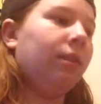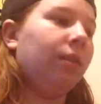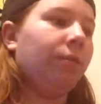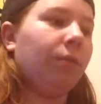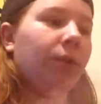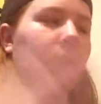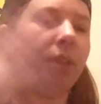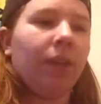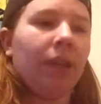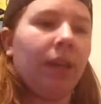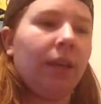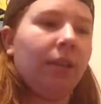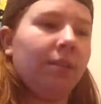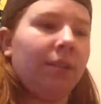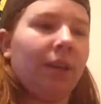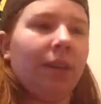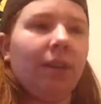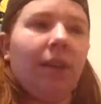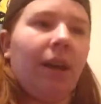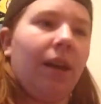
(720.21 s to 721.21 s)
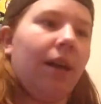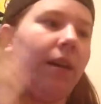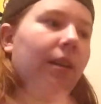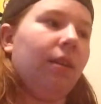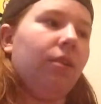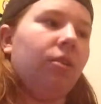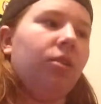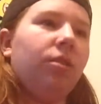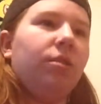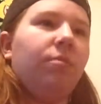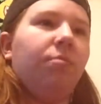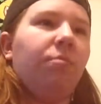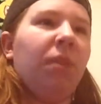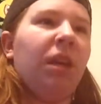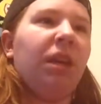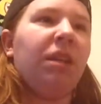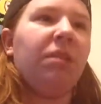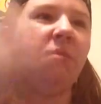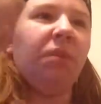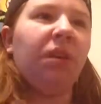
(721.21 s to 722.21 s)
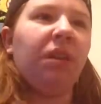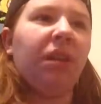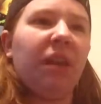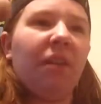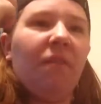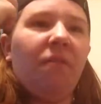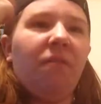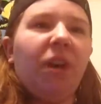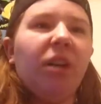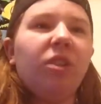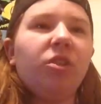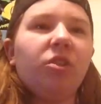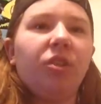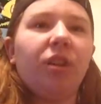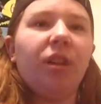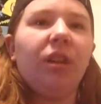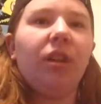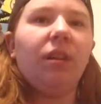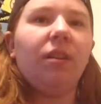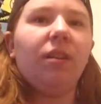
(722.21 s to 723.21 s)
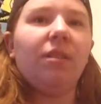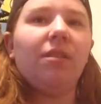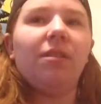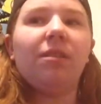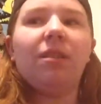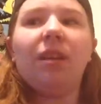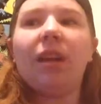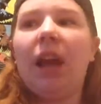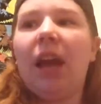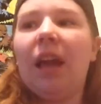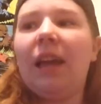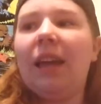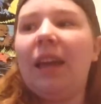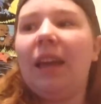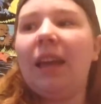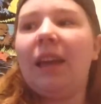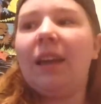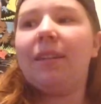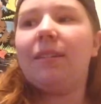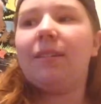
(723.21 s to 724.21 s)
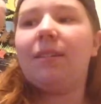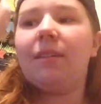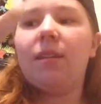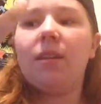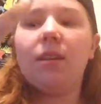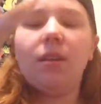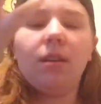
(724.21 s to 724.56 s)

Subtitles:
different things like that, and it just makes me, like, frustrated, because it's like, I can't